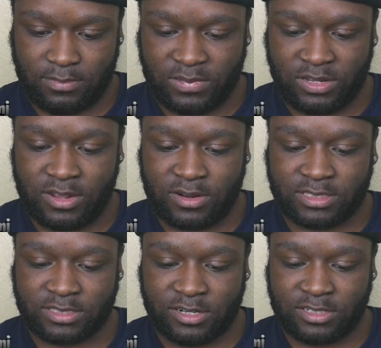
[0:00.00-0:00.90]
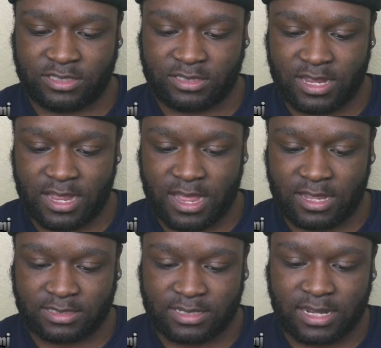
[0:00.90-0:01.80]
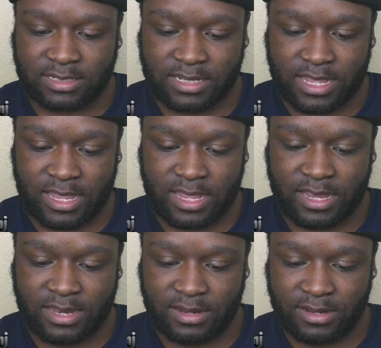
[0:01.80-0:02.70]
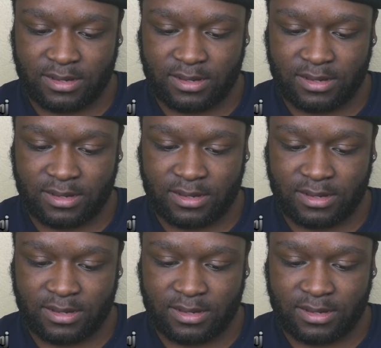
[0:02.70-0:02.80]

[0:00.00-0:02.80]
you go to search stocks, and